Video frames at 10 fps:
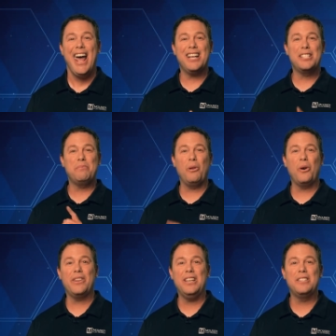
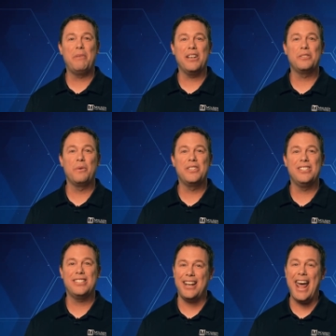Explore these bus
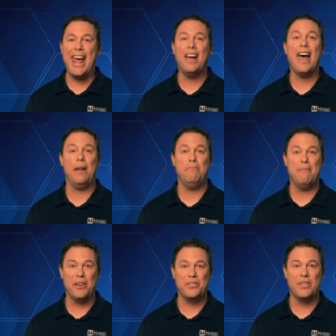switches today at
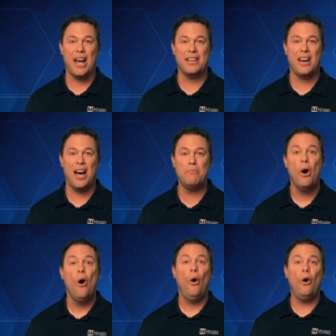mouser dot com
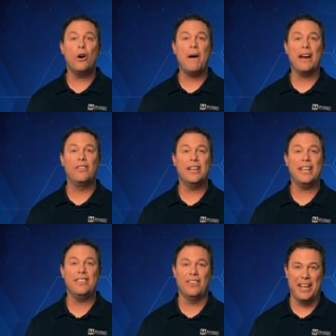or by
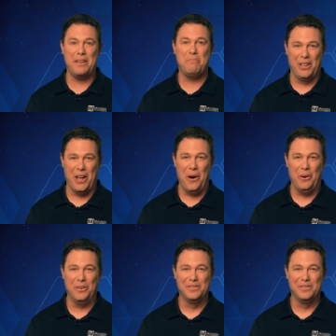clicking the link below.